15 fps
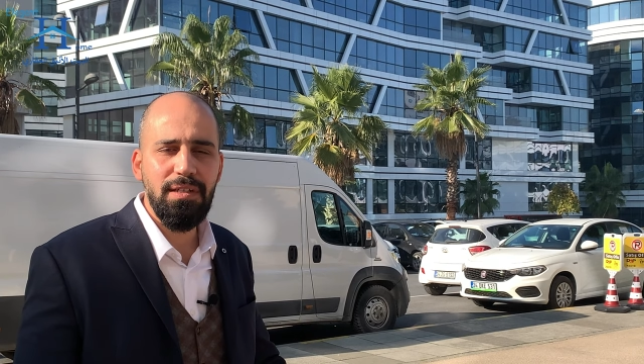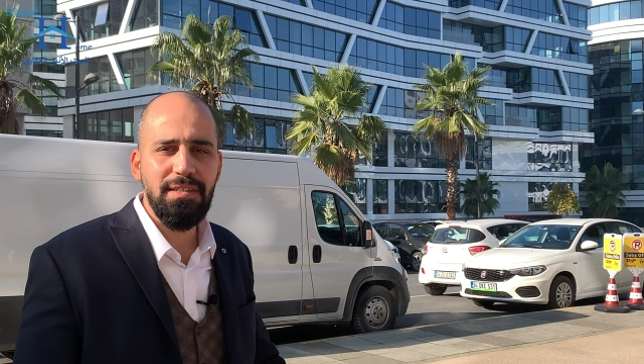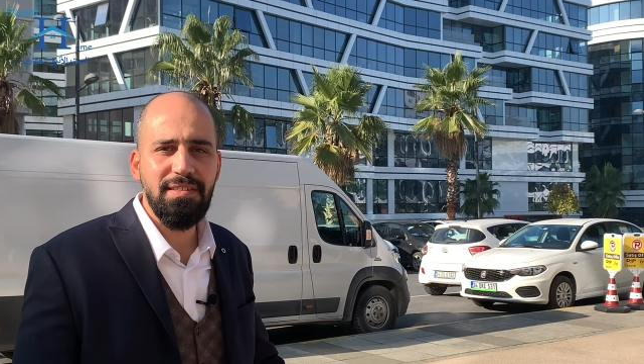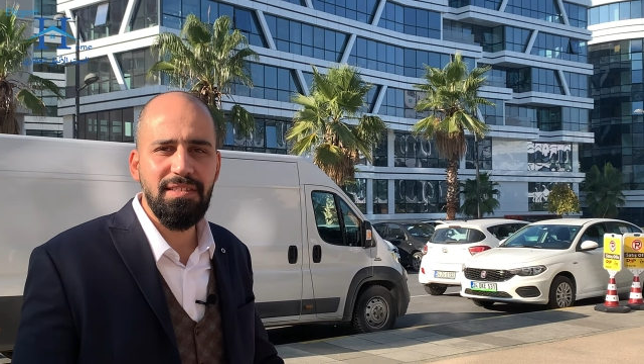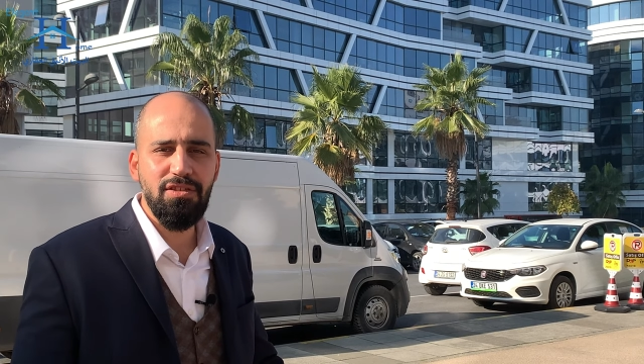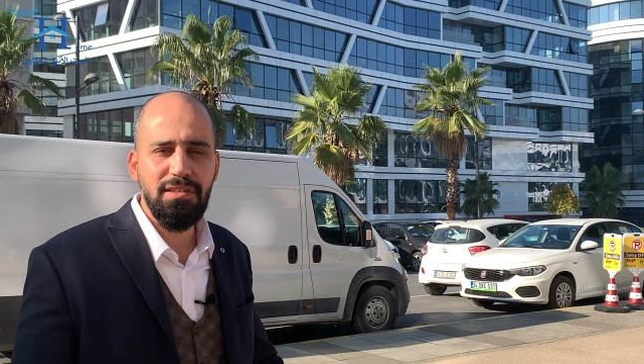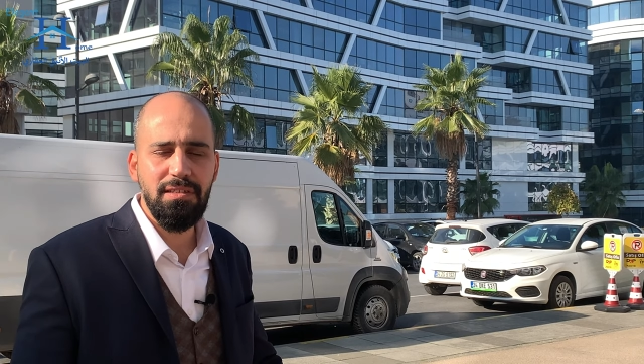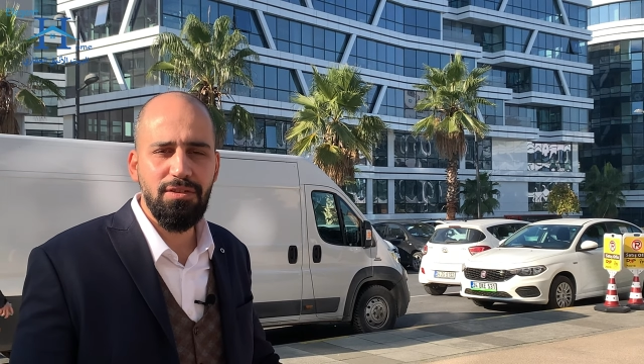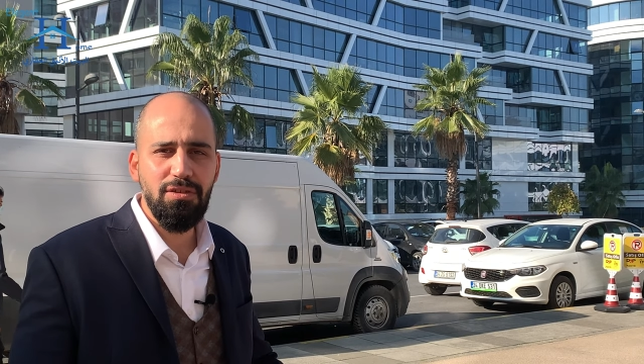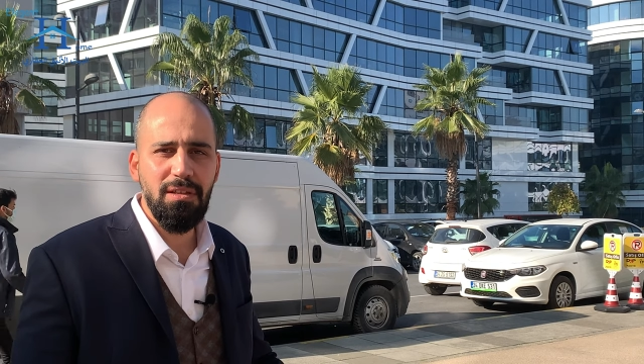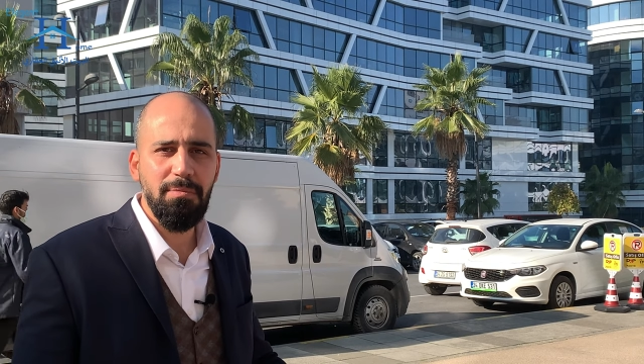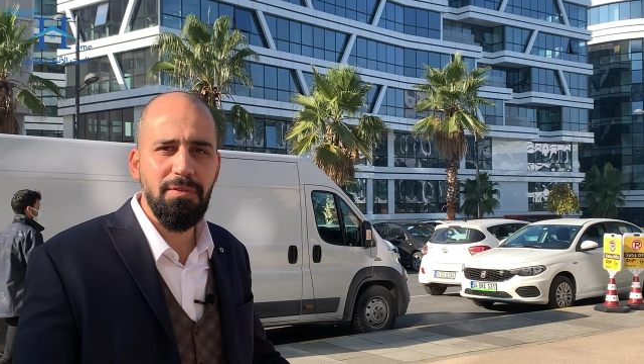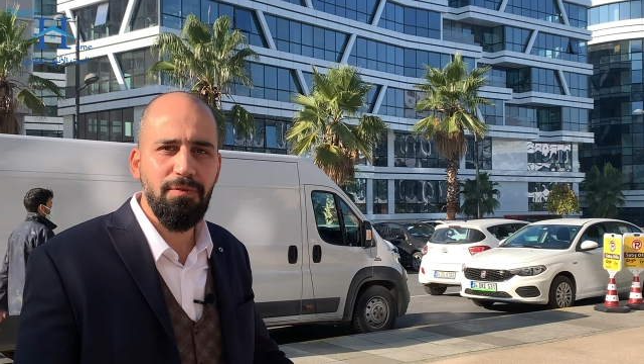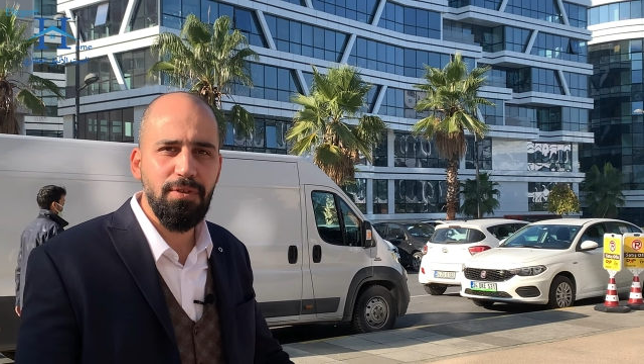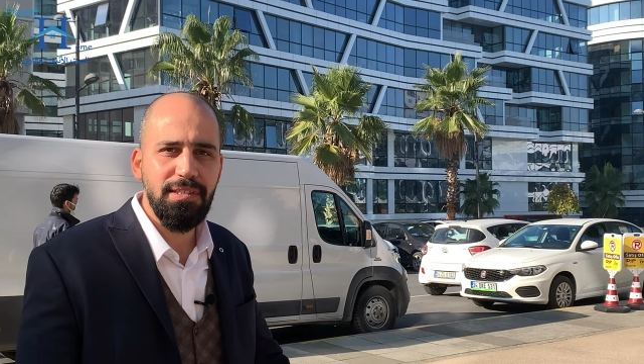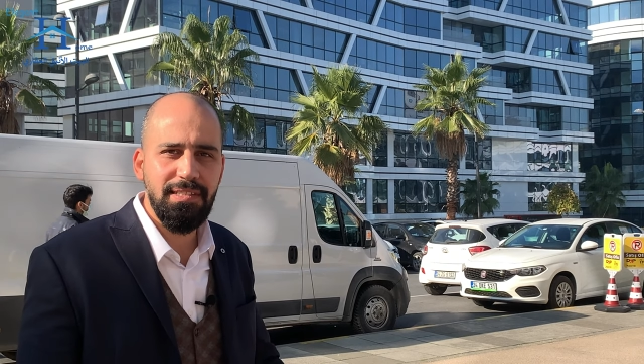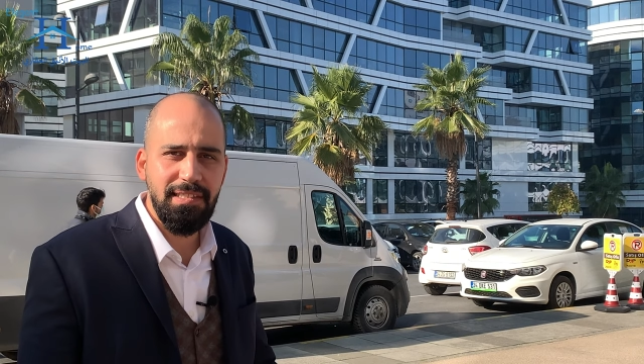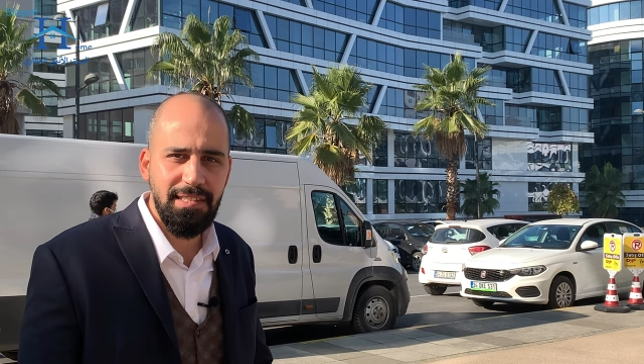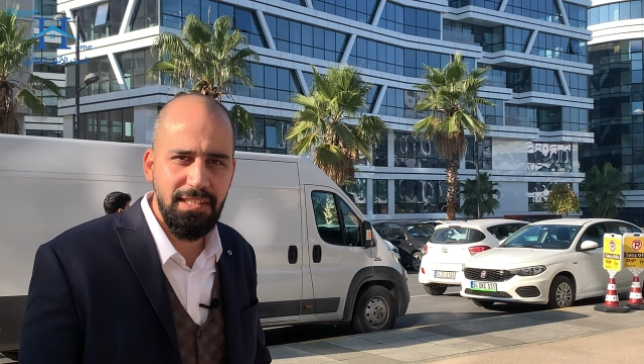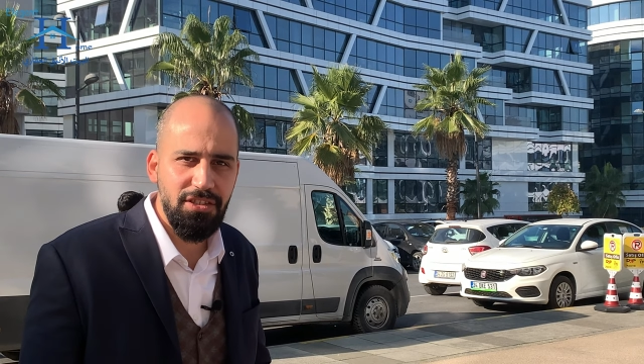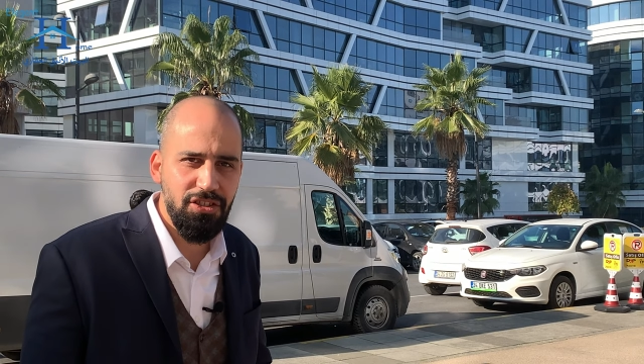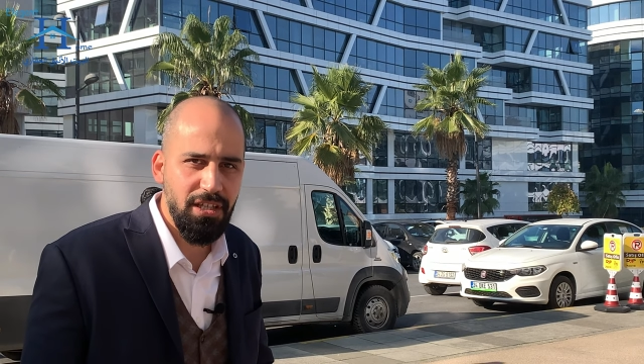it's uh, suitable for
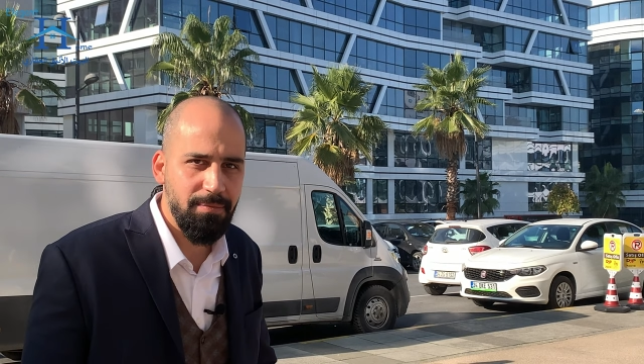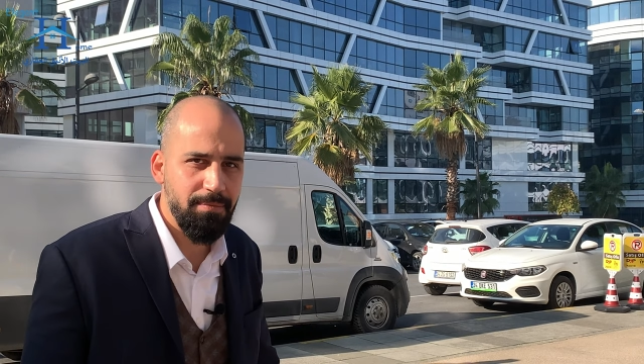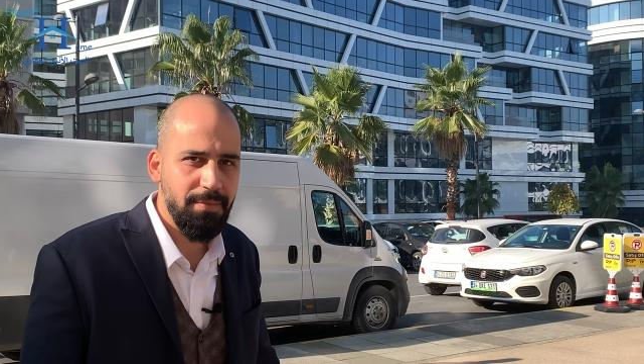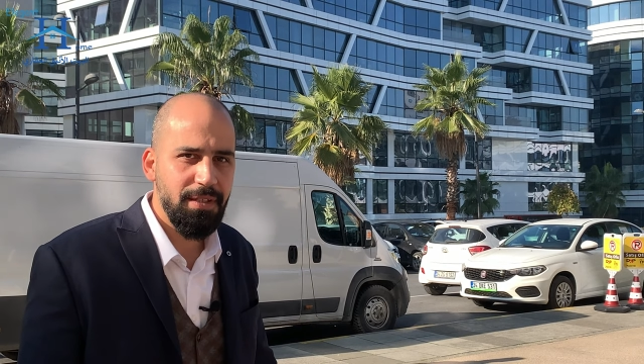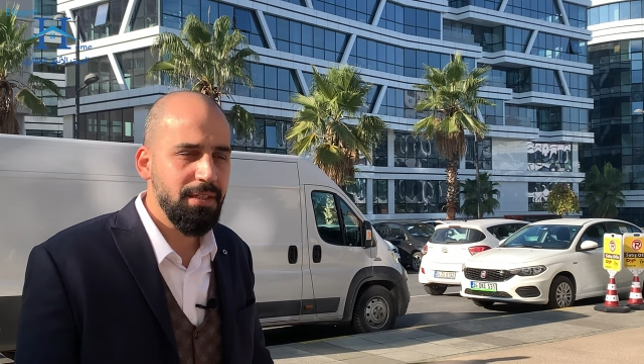citizenship.